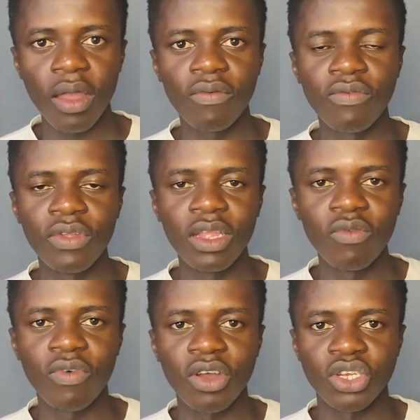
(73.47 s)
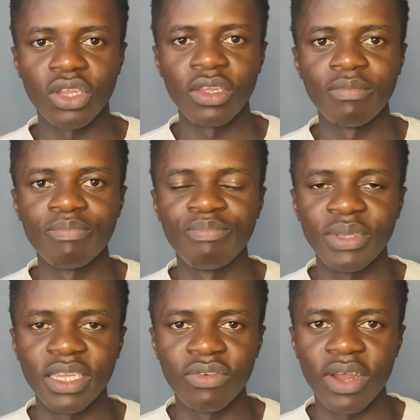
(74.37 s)
fully functioning
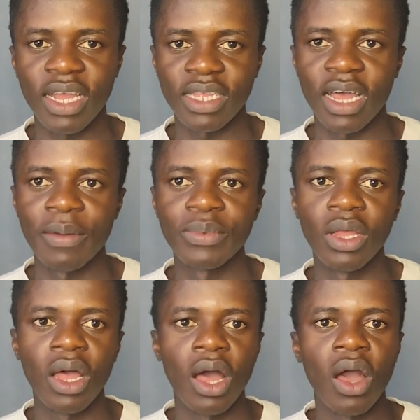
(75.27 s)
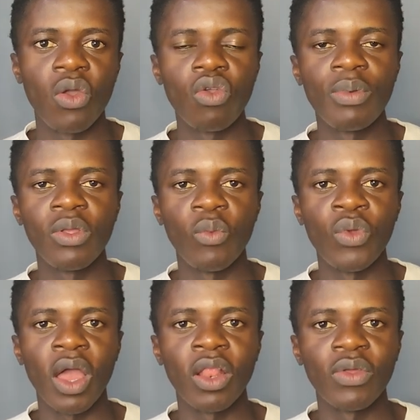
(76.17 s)
big React app, we
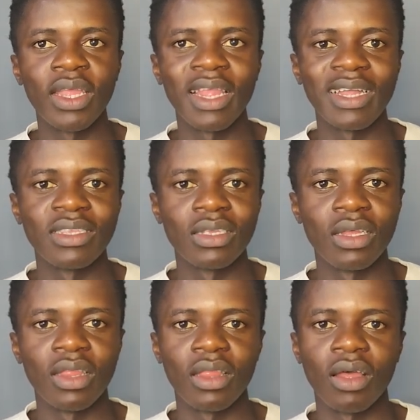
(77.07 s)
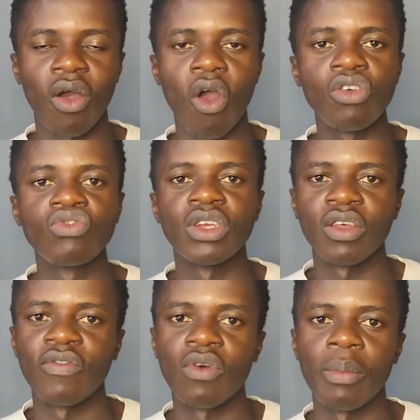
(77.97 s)
are looking at hundreds
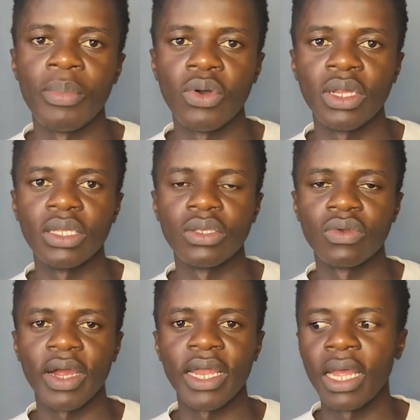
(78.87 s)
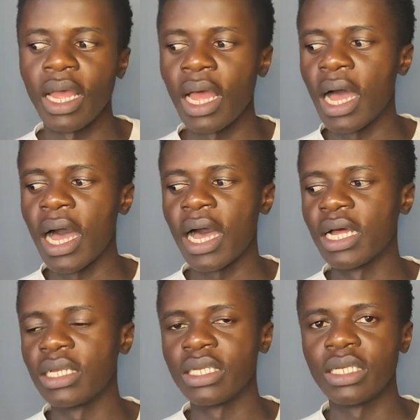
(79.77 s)
of components, right?
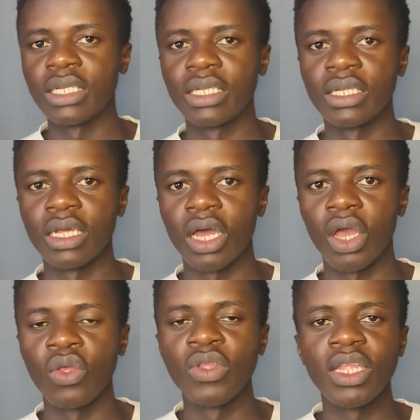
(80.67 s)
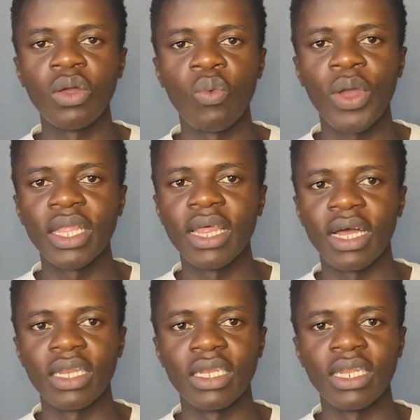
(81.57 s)
And you need a way
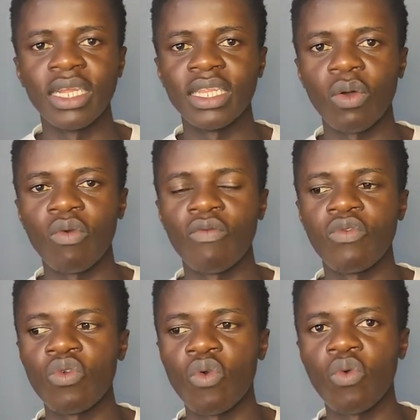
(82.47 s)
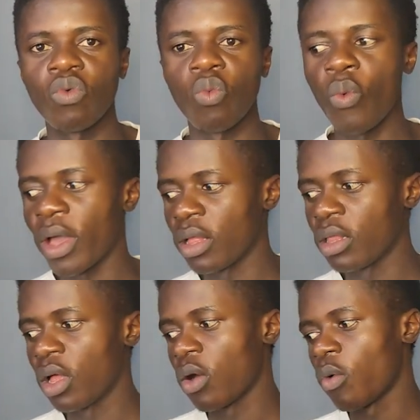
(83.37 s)
that the data will flow well
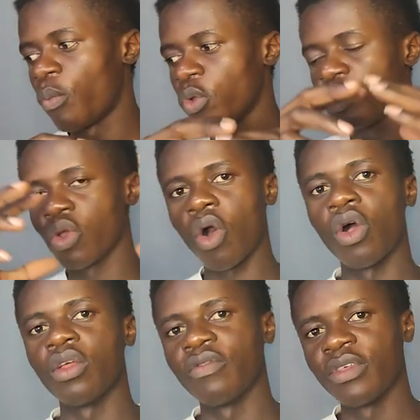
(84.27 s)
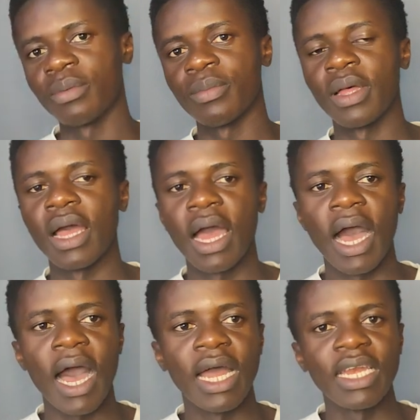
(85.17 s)
between all of them.
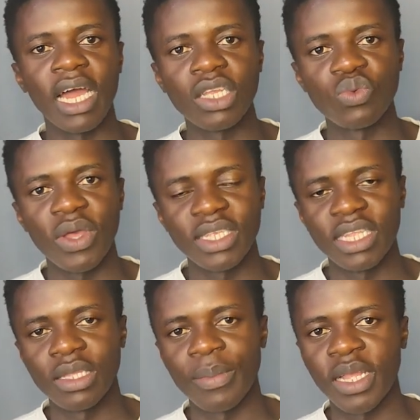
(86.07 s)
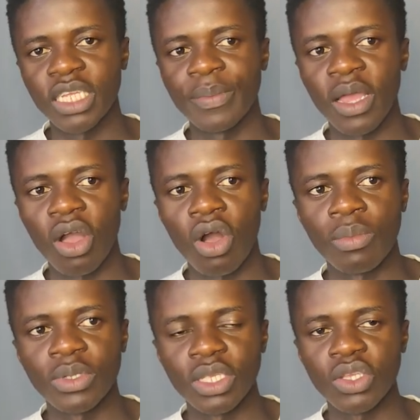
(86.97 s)
And that's where state management
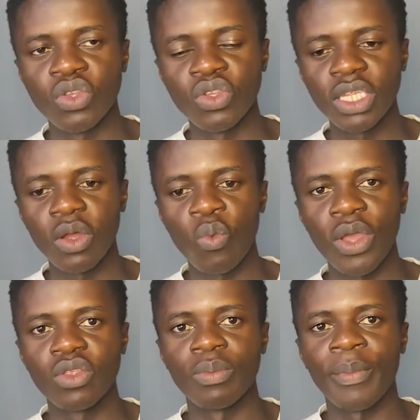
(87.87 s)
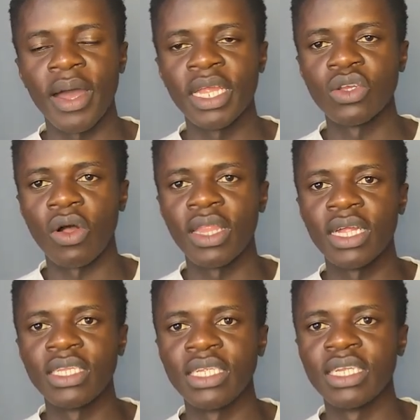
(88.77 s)
comes. You need a way to manage all
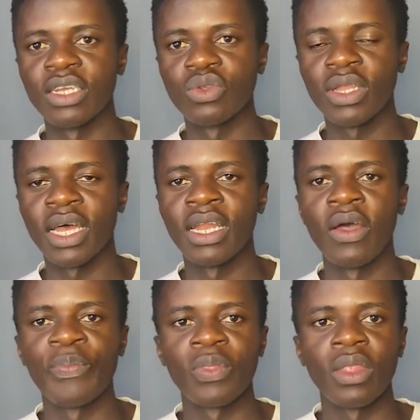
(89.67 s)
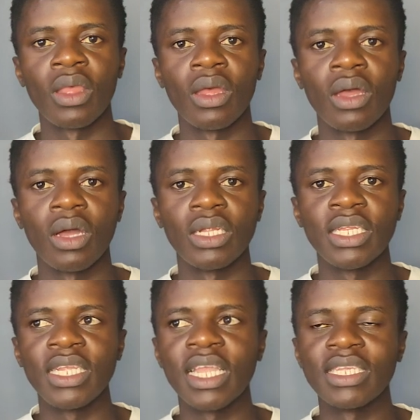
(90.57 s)
that data so that
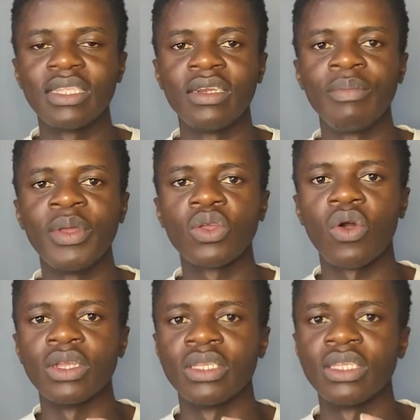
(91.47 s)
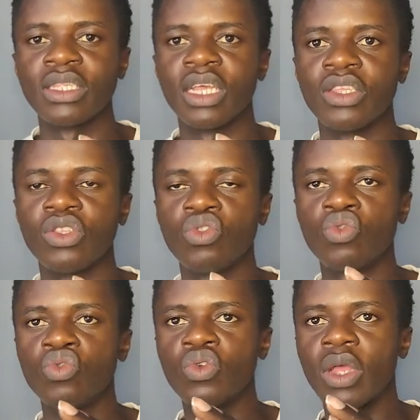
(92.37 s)
the data remain consistent
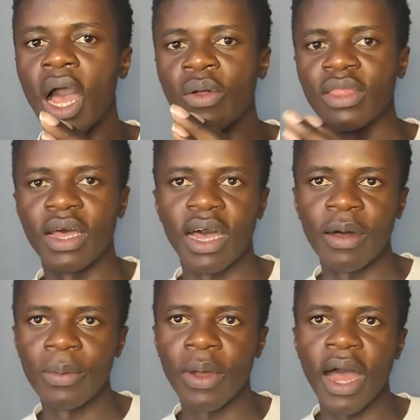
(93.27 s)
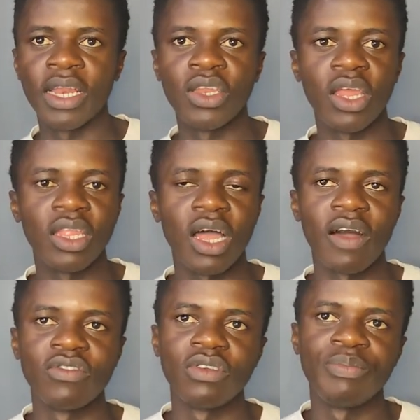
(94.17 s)
throughout the app, and then you don't
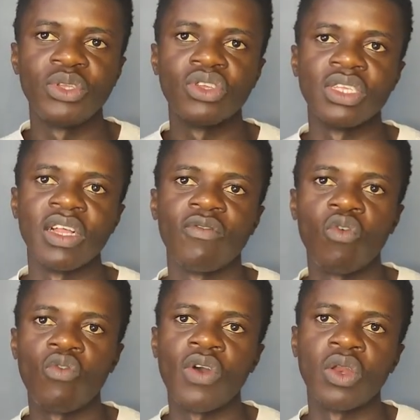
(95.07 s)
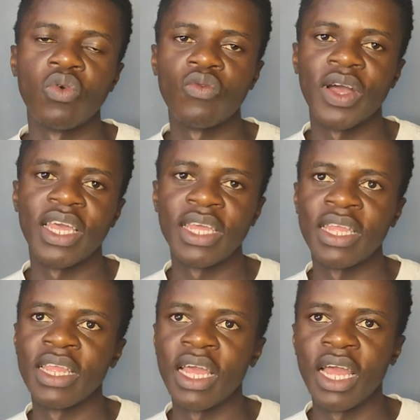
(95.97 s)
have to repeat yourself over and over again.
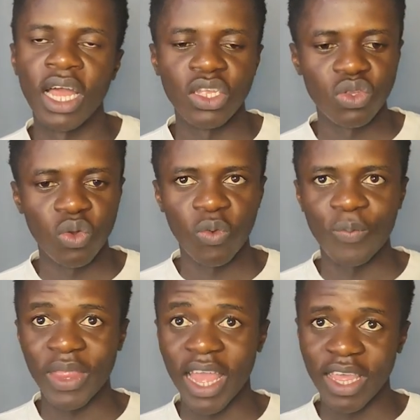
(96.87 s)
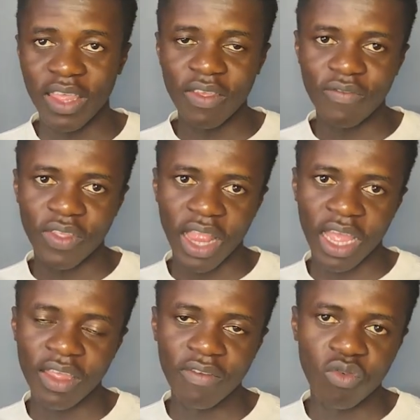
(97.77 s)
So, like
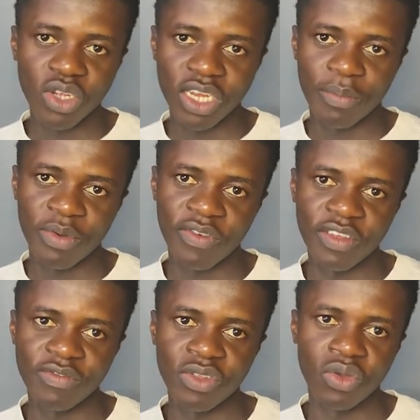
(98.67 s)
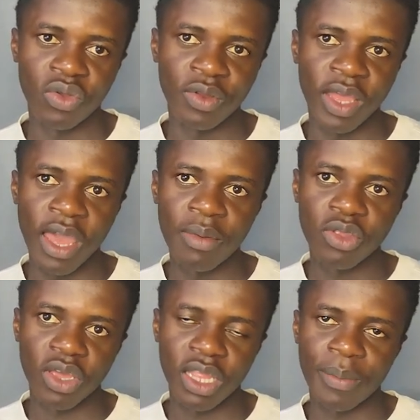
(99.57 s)
if you watch our previous video, you hear me
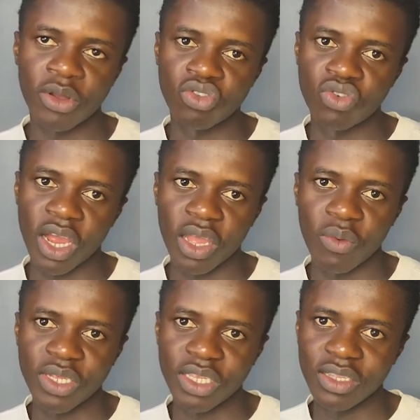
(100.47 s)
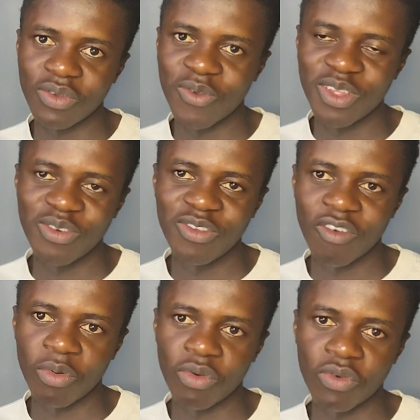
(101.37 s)
talking about dry, which is the golden rule
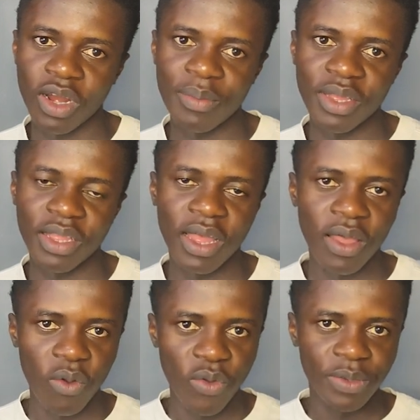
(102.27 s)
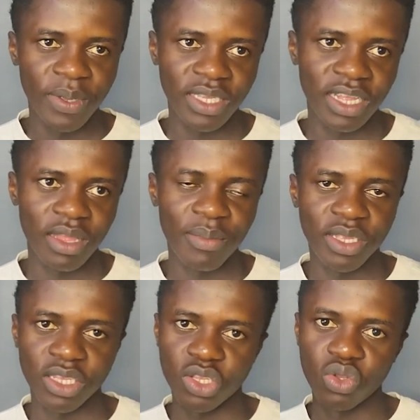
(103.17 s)
of programming, which basically
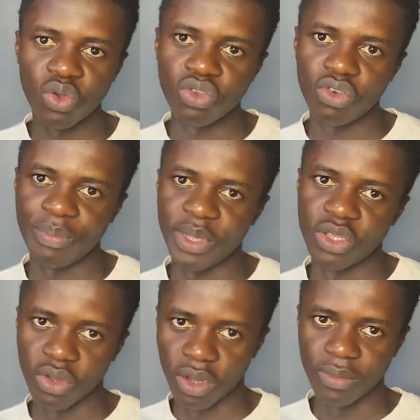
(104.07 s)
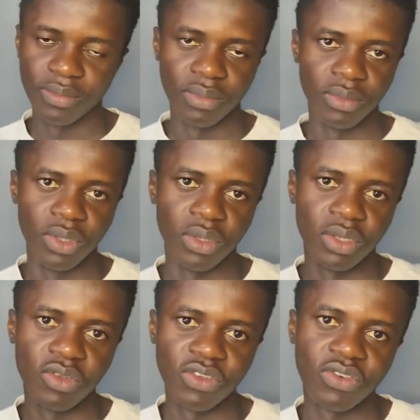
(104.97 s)
means don't repeat
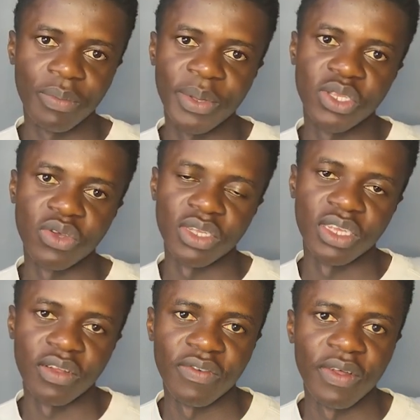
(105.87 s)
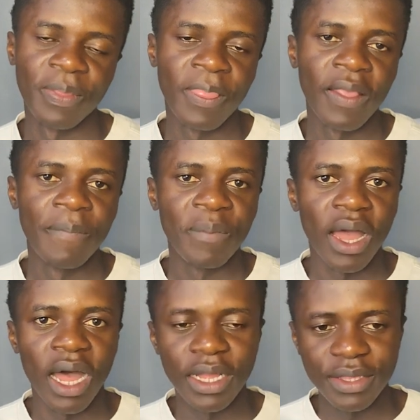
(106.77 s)
yourself,
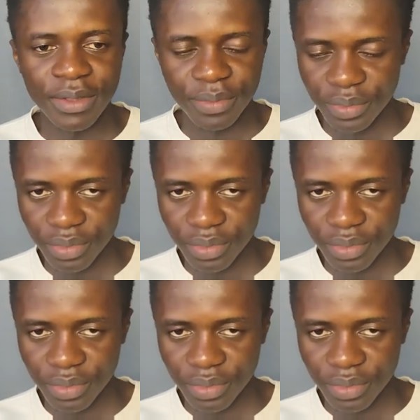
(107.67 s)
and